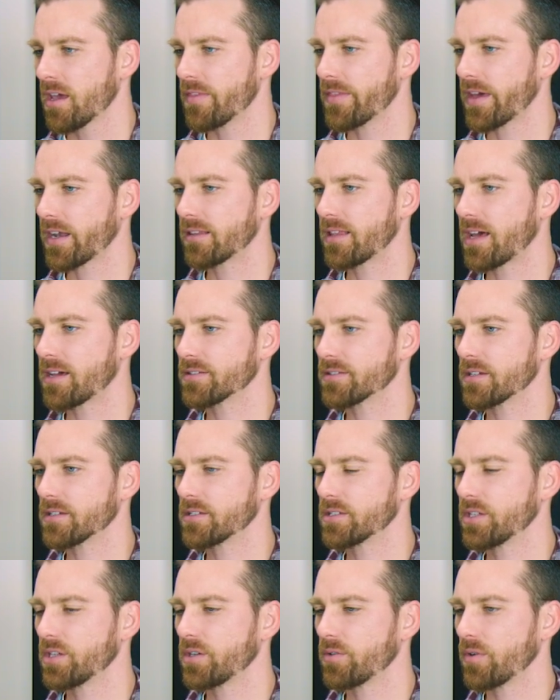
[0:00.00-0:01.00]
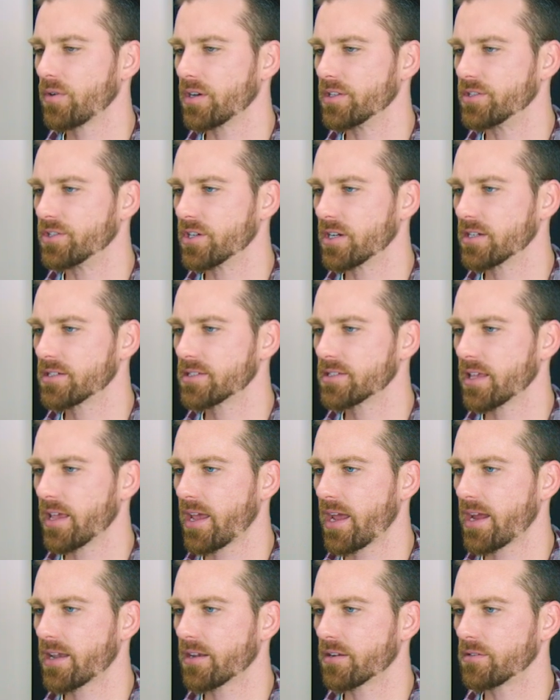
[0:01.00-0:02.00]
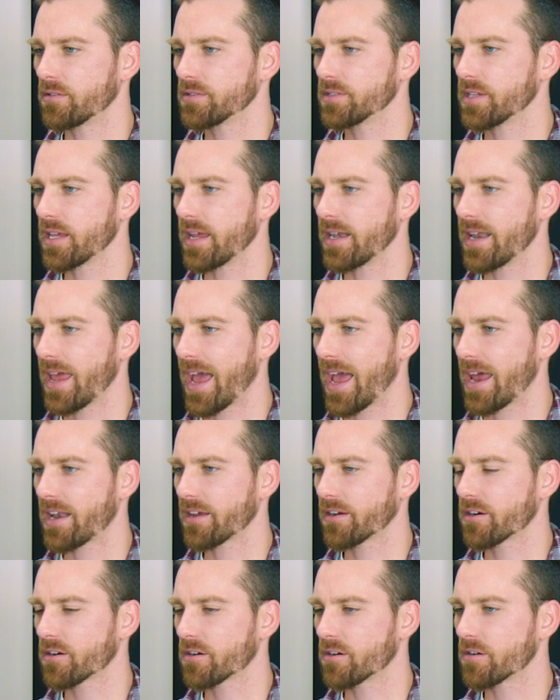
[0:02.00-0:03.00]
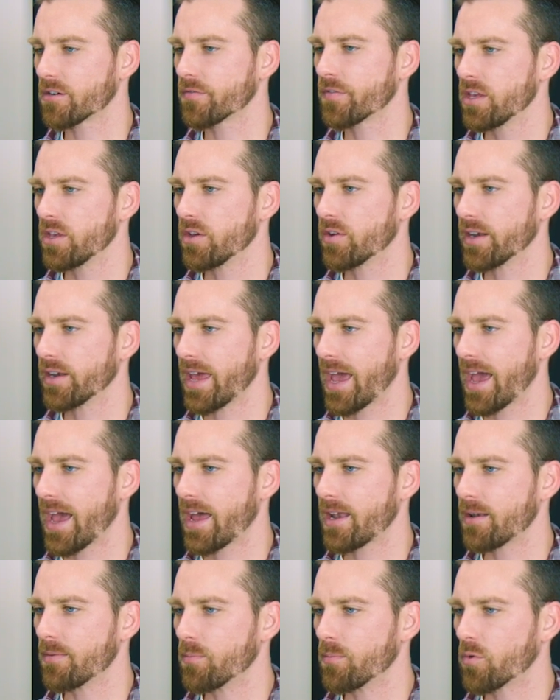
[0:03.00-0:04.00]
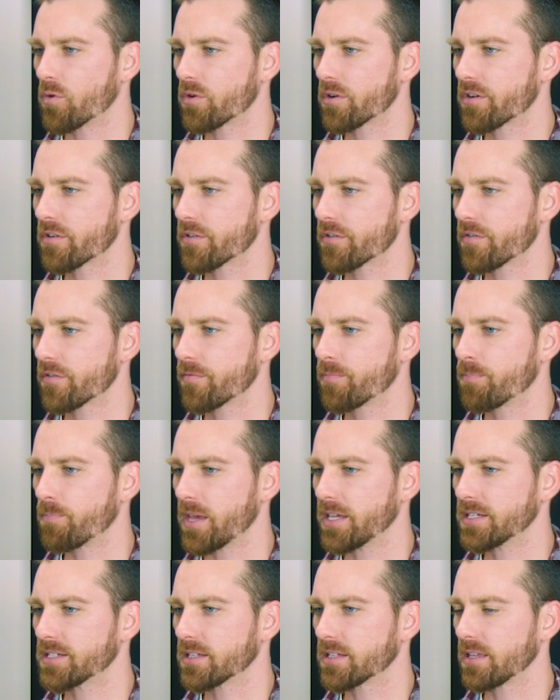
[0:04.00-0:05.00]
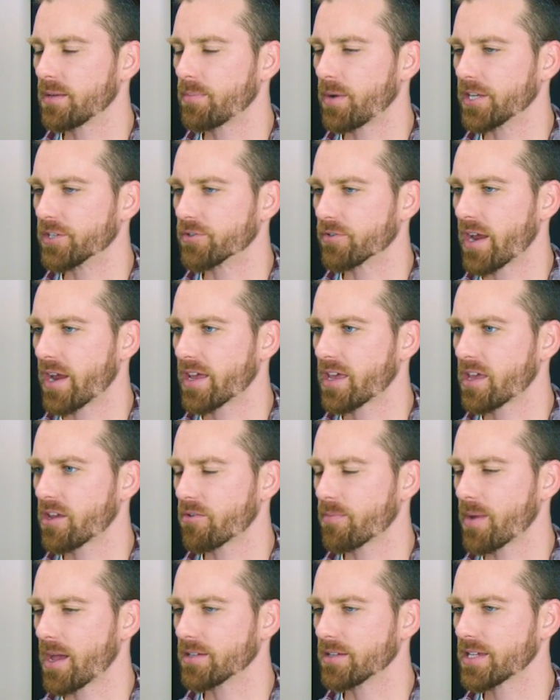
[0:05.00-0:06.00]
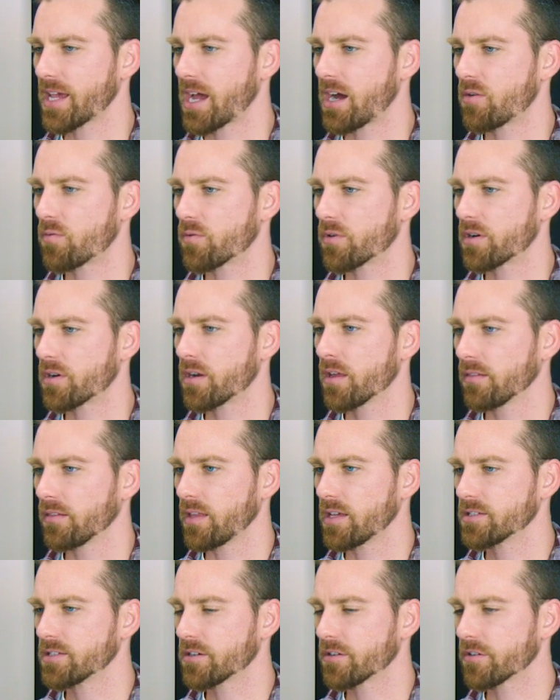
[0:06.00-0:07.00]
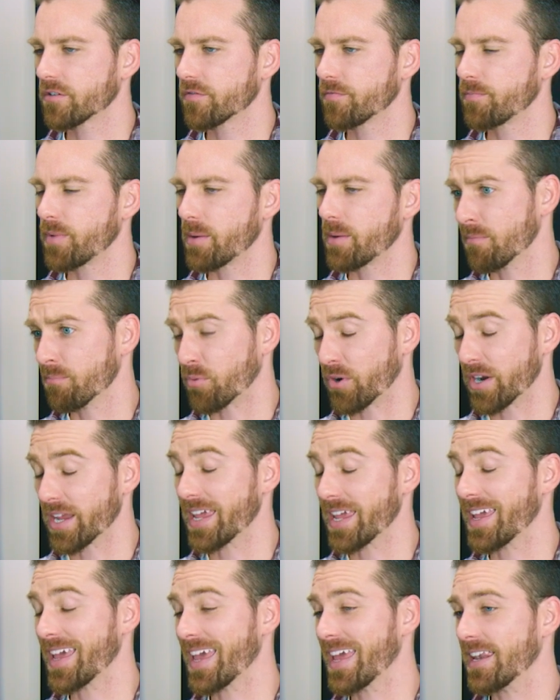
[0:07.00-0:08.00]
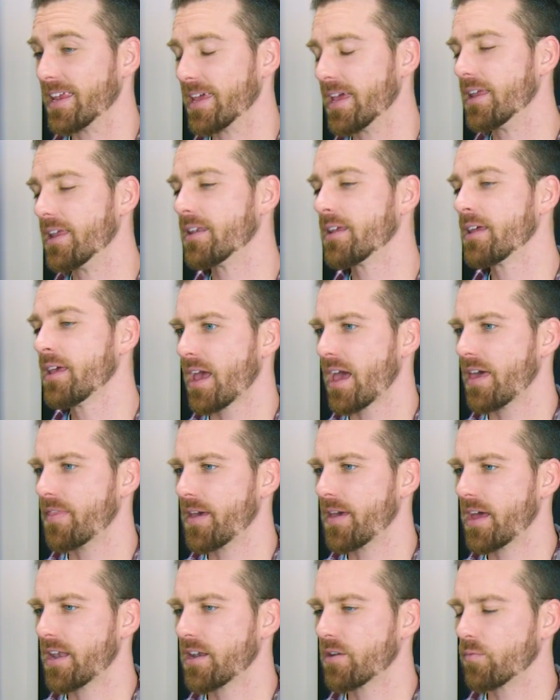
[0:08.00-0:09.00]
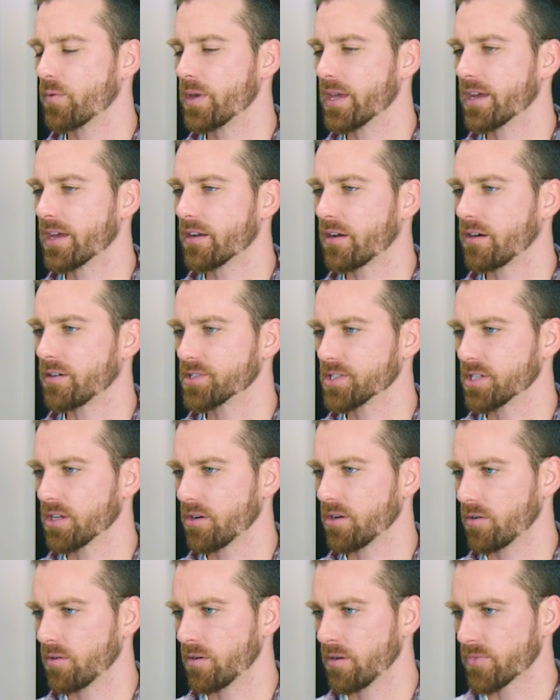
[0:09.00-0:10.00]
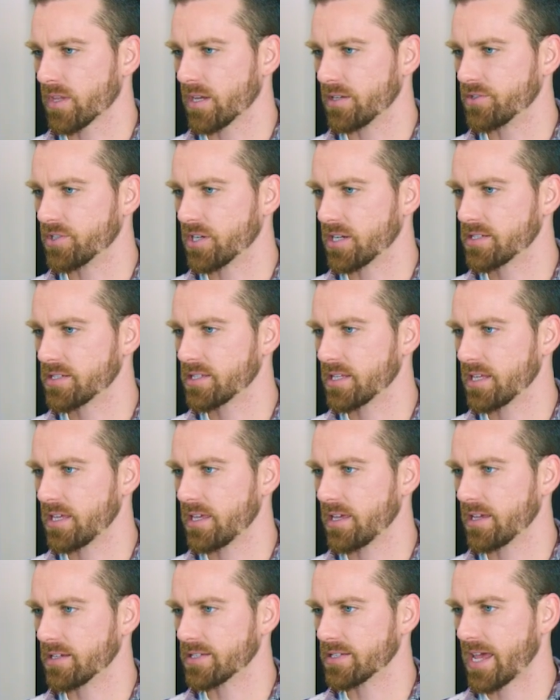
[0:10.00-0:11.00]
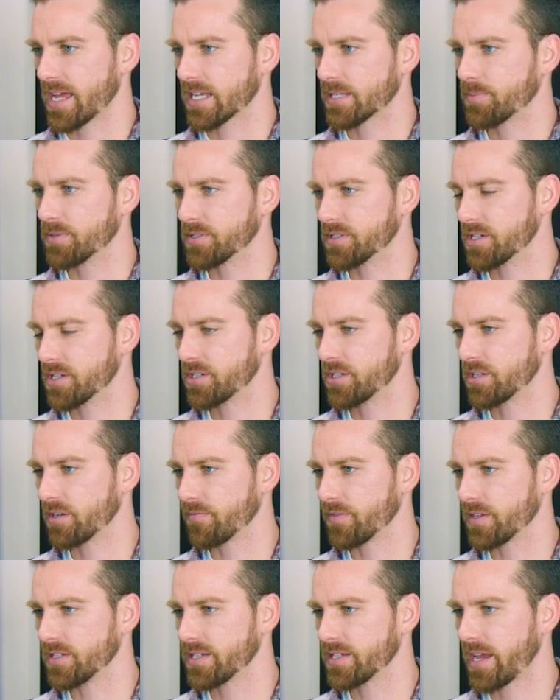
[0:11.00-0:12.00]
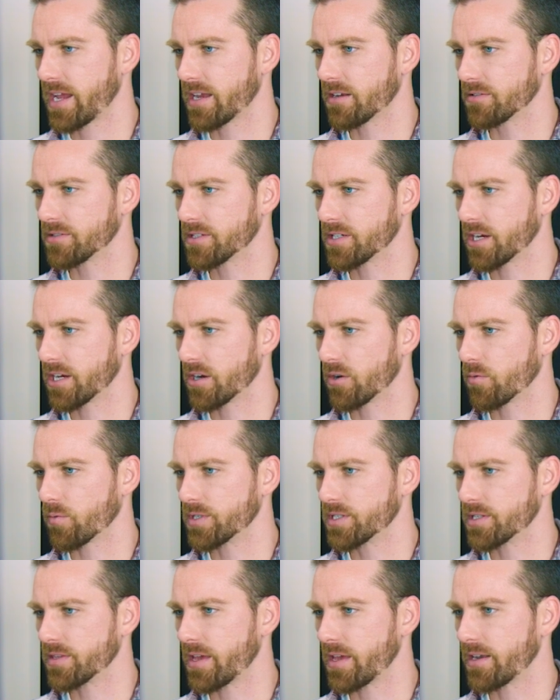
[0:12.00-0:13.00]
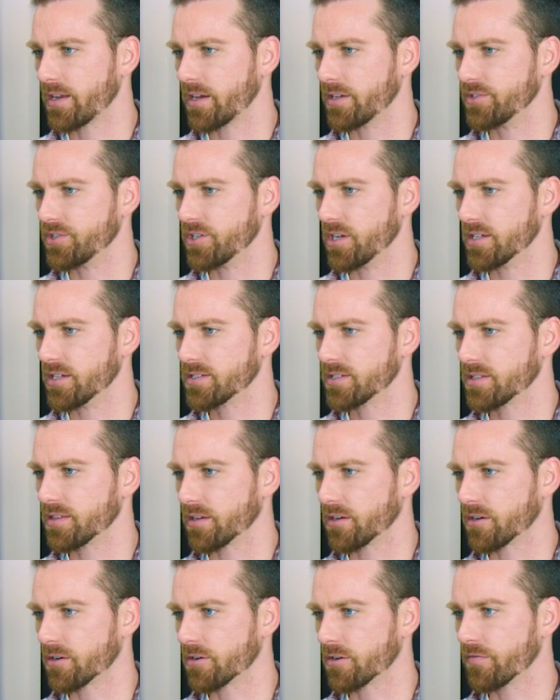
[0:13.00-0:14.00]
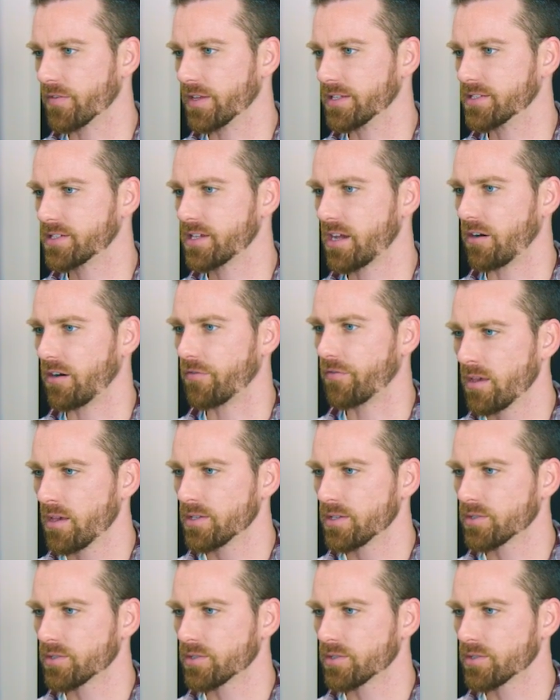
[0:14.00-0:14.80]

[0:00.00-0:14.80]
And that allows us to adjust the handles and add a curve. You can add more curve basically by dragging your mouse outward, less curve by bringing it in. And then we can also adjust the exact position of these handles here, which then adjusts the curve itself.